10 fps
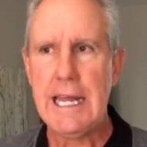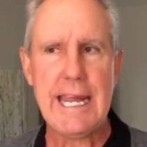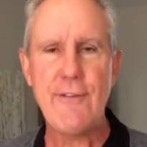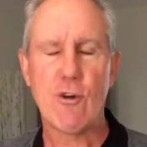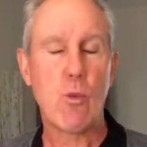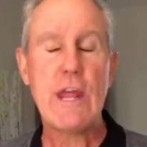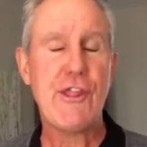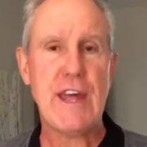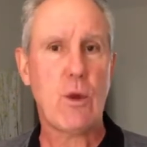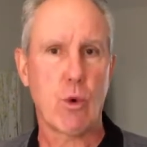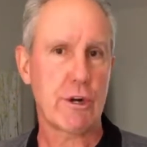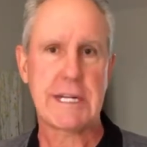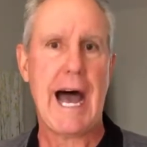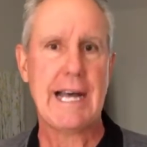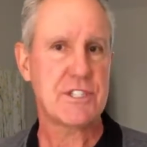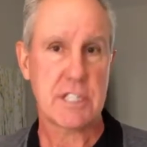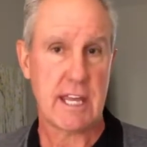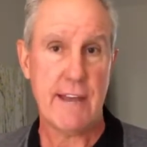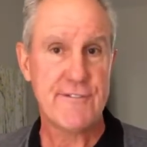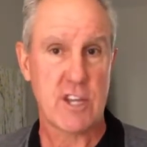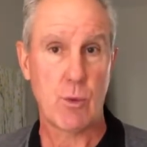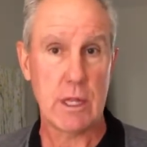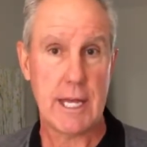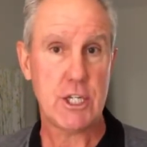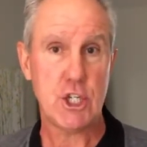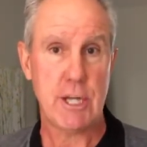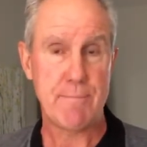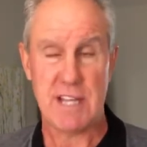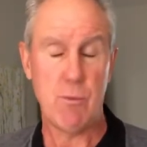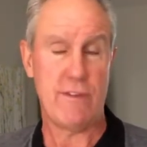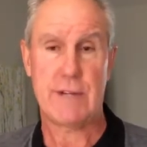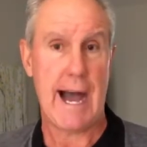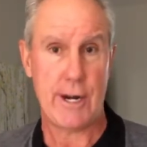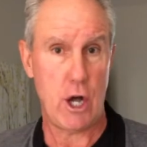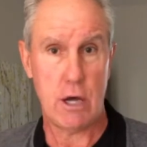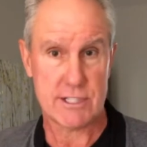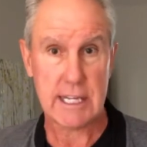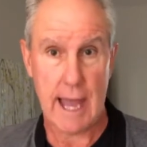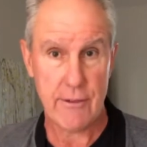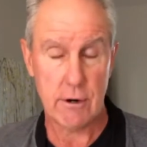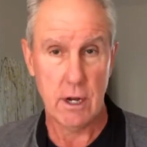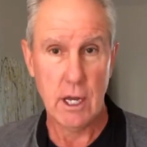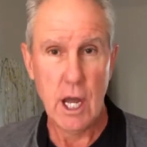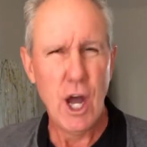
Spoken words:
Either we think we're God's gift to relationships and we've got it all together,